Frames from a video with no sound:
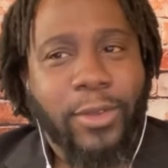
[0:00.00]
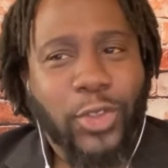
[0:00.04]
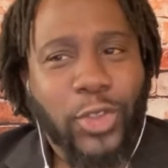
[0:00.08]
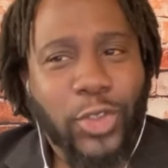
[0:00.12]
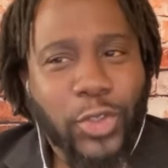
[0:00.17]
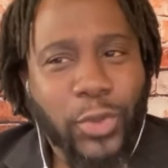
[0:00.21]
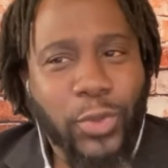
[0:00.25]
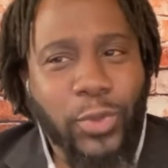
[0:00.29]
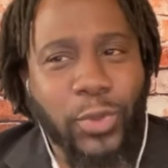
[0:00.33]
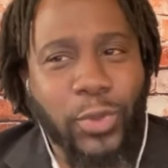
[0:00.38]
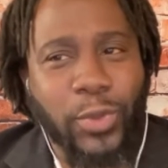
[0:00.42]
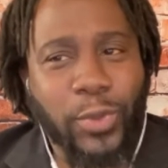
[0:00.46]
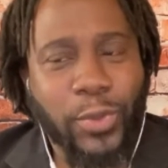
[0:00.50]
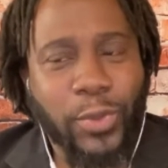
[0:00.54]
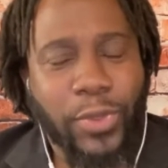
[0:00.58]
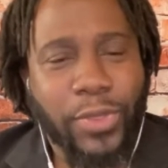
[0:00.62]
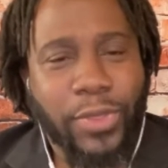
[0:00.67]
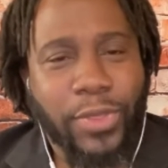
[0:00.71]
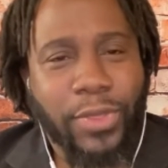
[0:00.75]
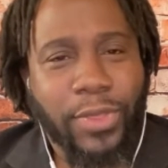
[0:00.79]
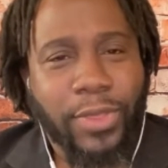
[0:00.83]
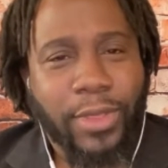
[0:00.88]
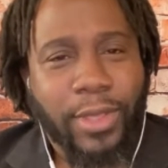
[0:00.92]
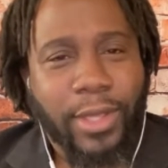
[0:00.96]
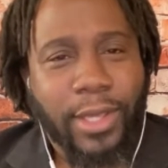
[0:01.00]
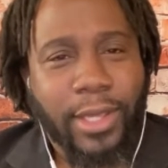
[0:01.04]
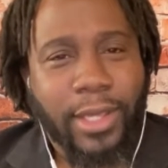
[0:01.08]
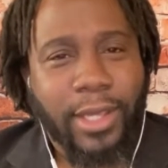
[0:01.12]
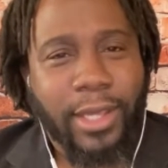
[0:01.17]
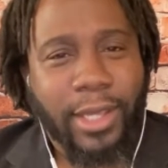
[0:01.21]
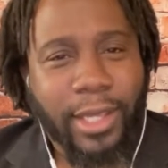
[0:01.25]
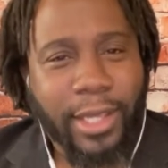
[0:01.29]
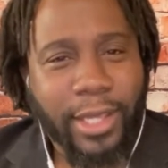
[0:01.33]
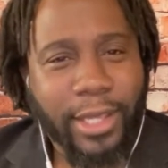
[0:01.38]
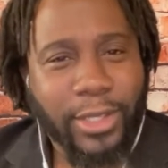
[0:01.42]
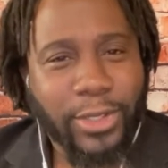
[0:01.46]
truth
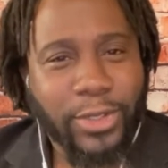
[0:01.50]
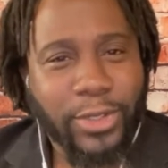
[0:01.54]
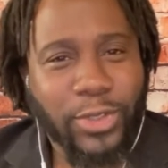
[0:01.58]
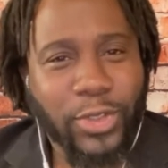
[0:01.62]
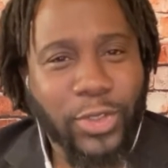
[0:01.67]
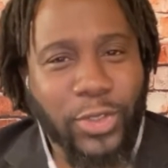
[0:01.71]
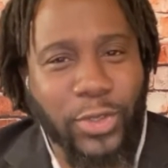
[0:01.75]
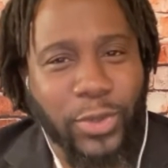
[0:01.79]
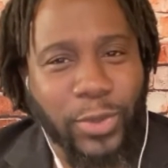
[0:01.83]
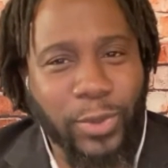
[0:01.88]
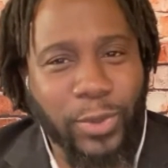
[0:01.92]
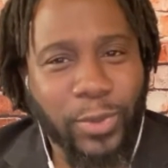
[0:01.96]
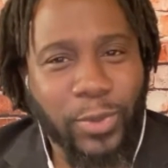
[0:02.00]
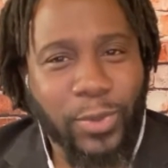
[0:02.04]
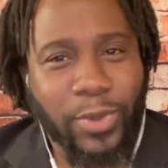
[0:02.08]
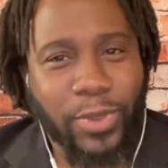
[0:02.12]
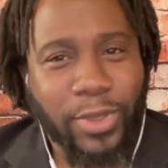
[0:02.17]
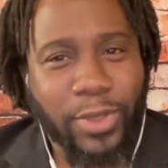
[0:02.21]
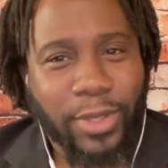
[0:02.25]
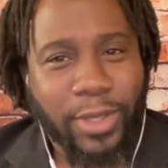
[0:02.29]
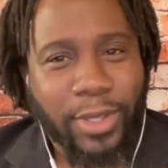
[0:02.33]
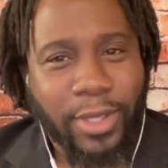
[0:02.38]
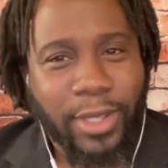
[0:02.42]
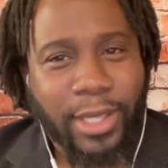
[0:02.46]
is truth